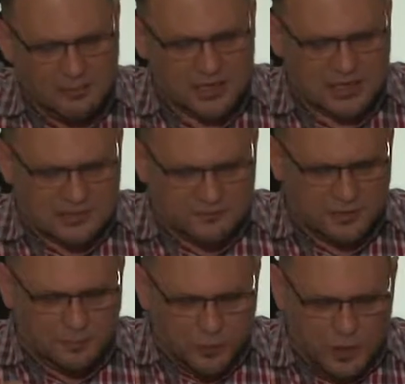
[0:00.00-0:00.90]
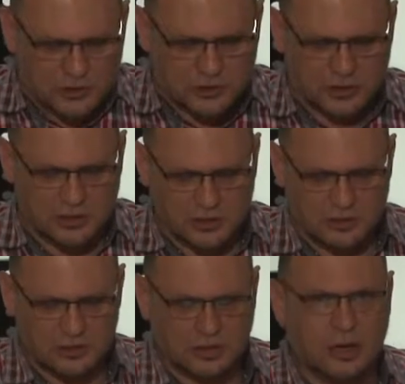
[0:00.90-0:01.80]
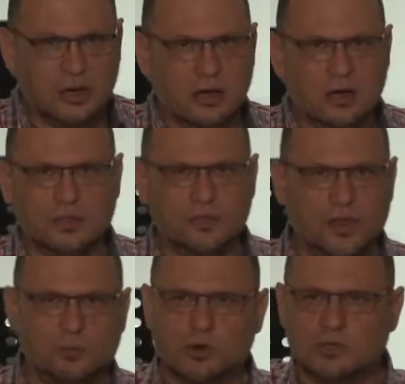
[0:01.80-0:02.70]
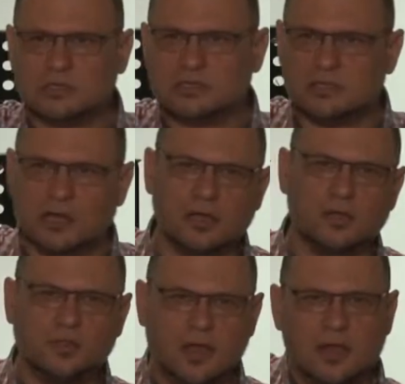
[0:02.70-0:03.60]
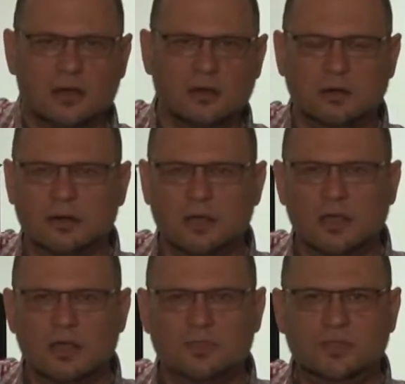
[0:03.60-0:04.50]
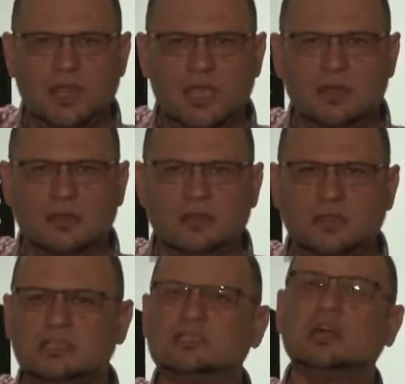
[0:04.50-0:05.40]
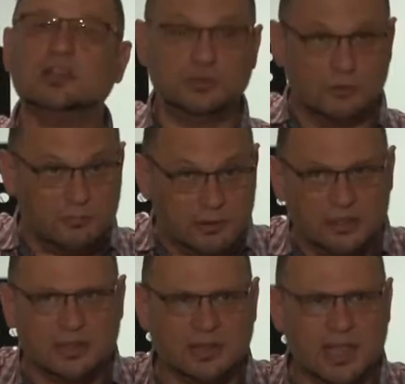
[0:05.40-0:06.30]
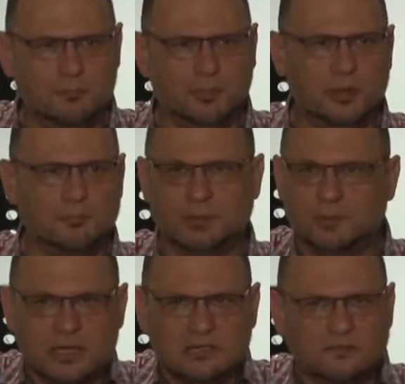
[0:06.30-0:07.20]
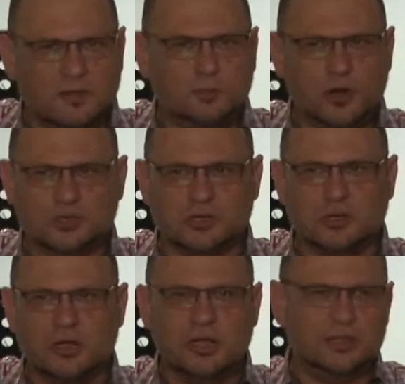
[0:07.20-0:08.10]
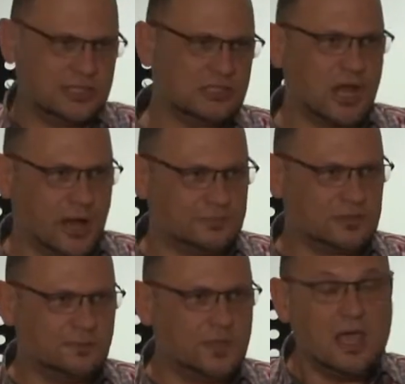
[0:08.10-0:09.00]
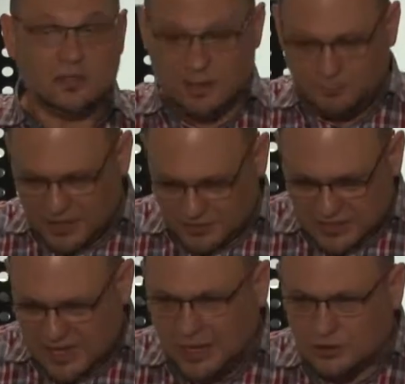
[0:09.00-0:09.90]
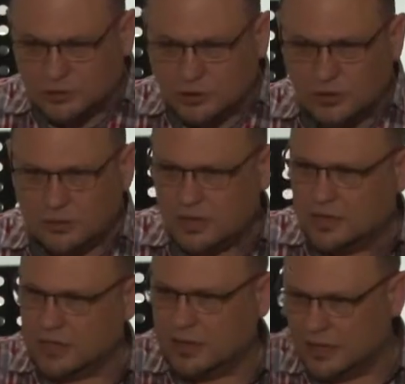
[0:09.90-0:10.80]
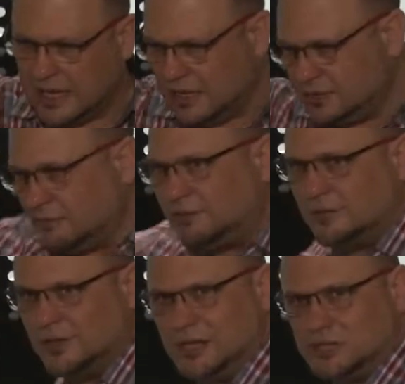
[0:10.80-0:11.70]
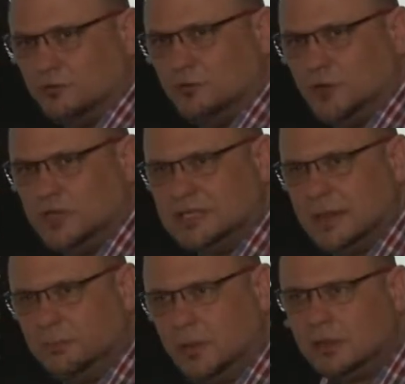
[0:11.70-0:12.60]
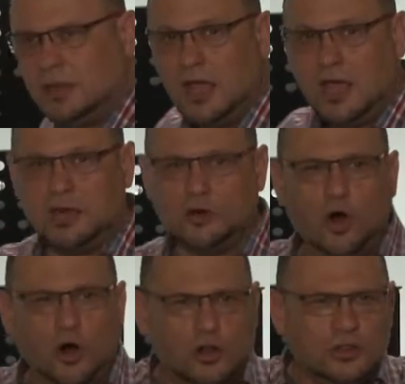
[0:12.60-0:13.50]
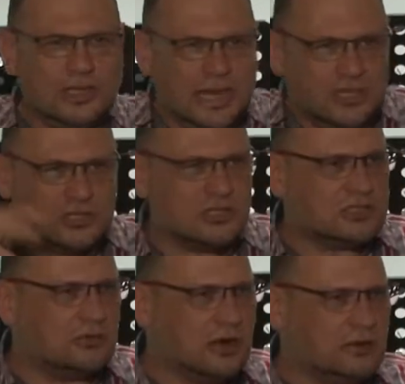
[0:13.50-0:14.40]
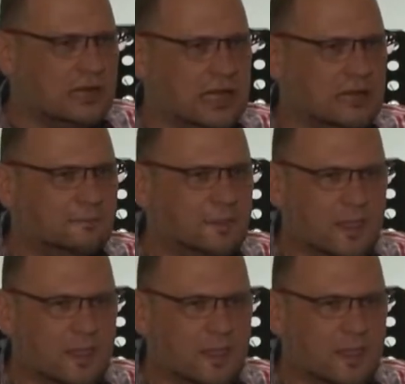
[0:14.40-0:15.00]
Because of the pressure uh, that was uh, there, they, uh, they started to rebuild the temple, but because of the pressure, they stopped. They built the altar, they laid the foundation for the temple, and all the nations surrounding,